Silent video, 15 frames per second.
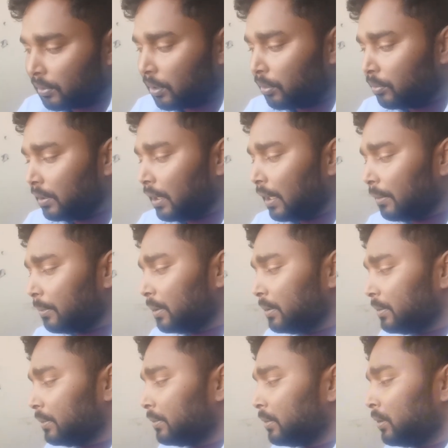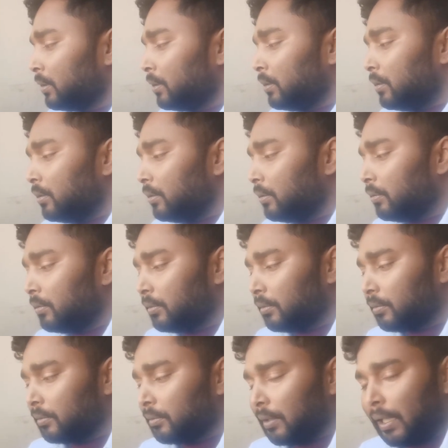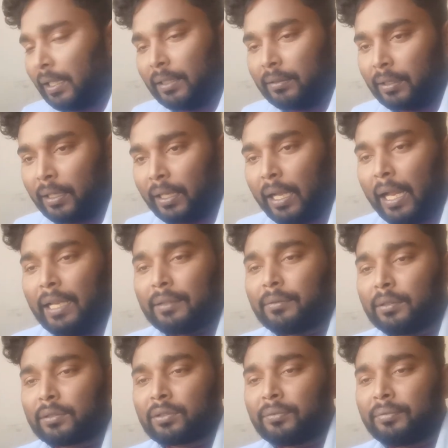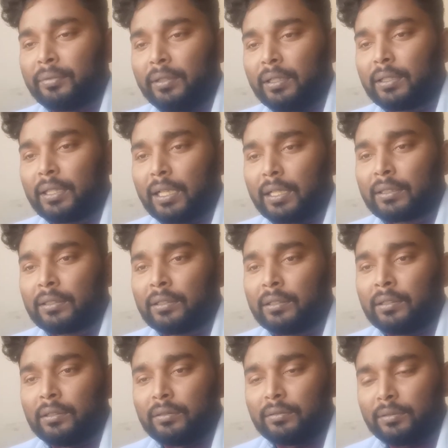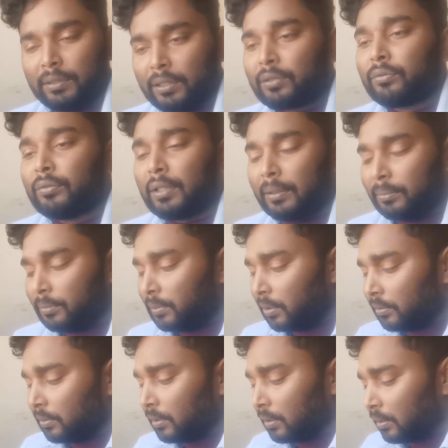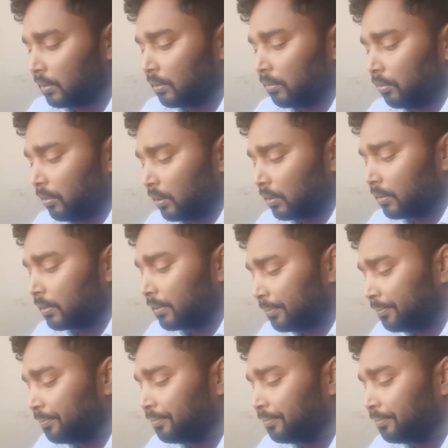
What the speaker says: we haven't and I have also feel that yes, we have done the work,